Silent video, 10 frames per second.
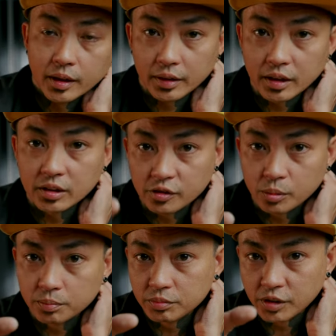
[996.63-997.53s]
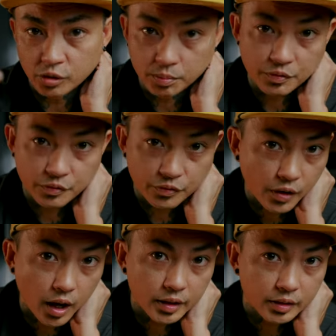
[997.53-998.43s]
I think this will be
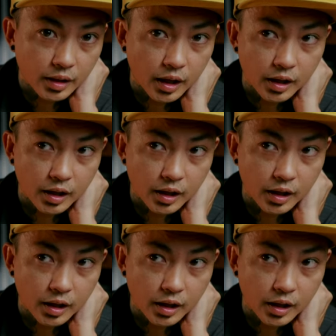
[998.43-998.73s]
fine.